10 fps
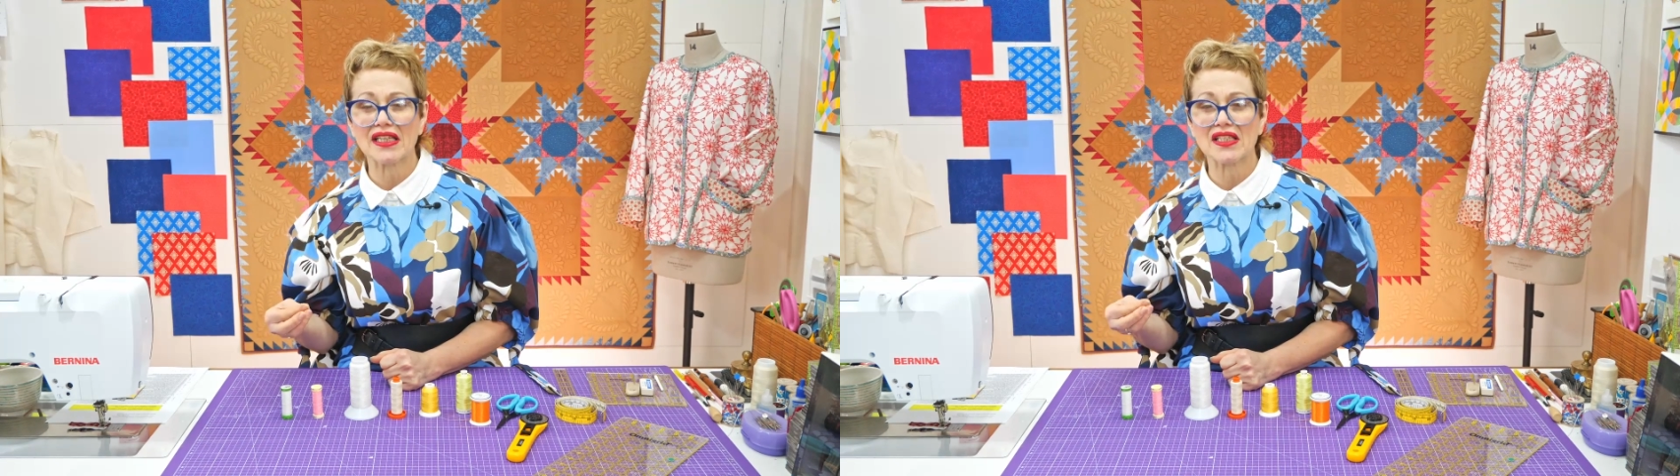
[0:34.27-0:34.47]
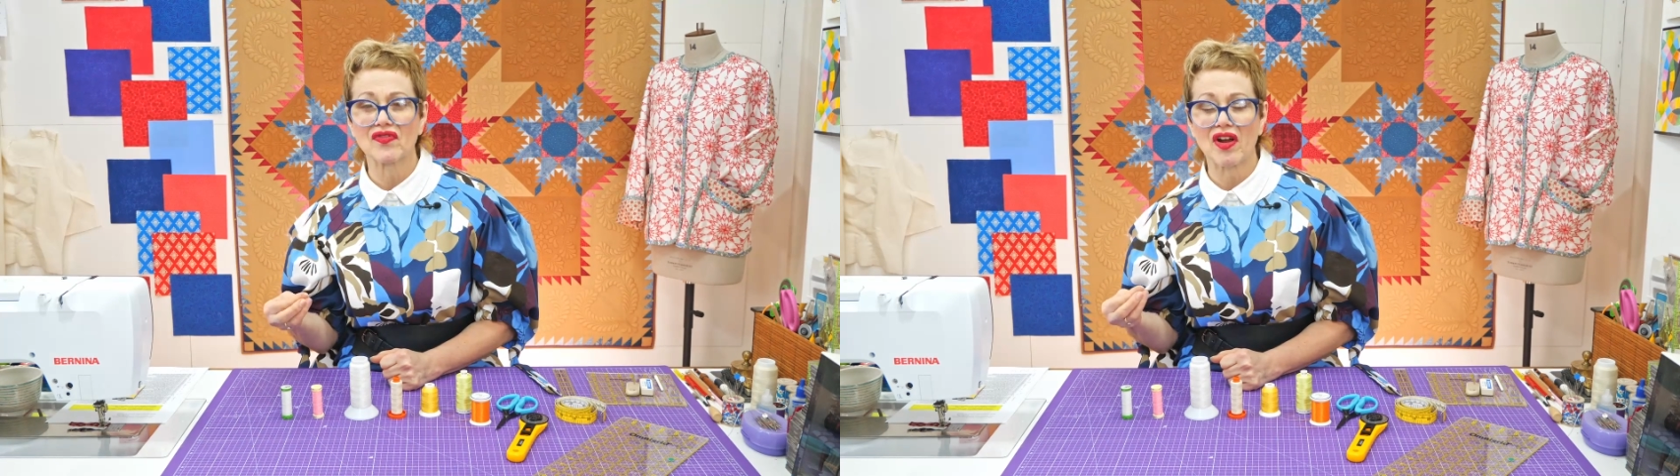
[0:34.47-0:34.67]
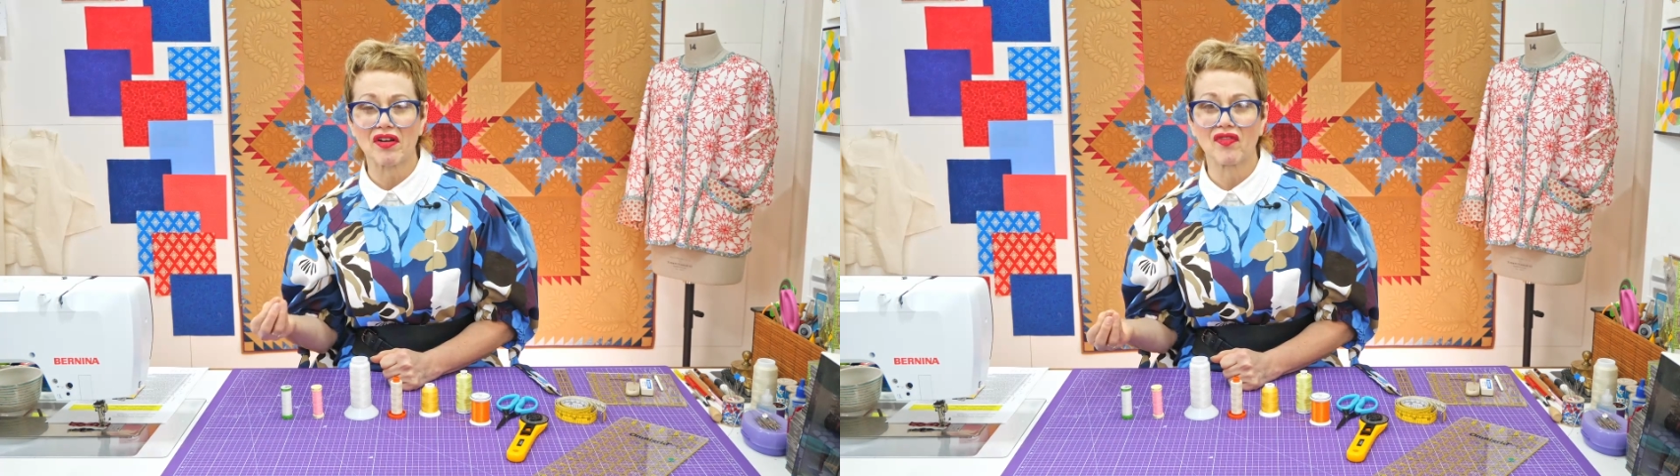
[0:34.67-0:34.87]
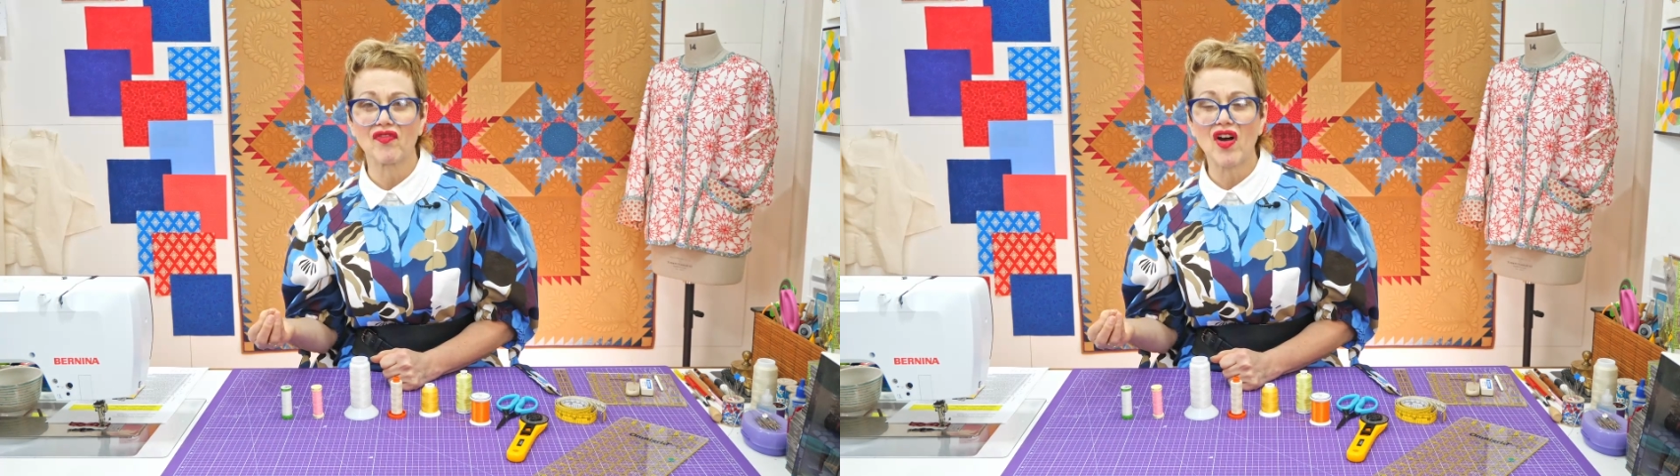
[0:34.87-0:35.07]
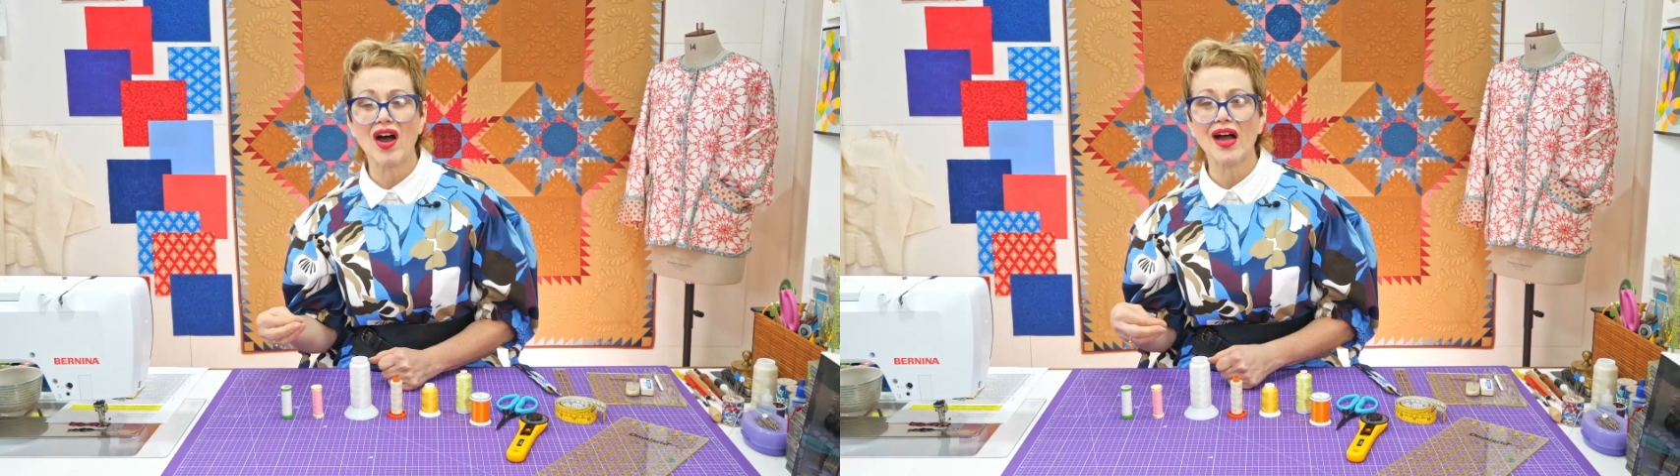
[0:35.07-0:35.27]
is very
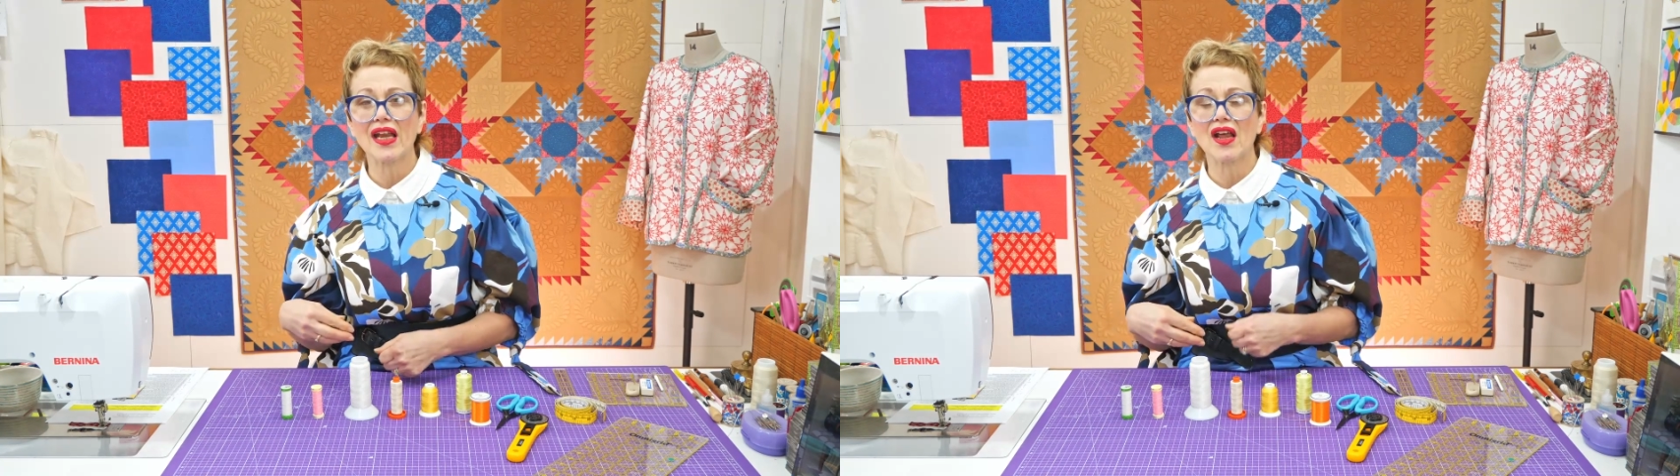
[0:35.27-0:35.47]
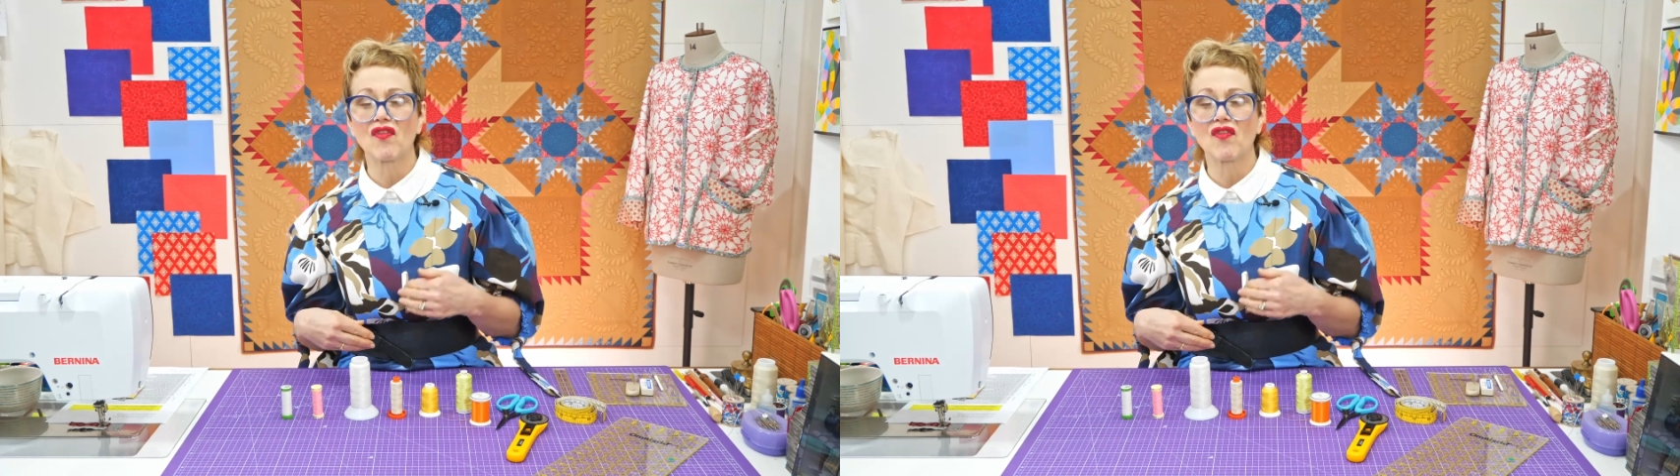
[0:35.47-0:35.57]
fine,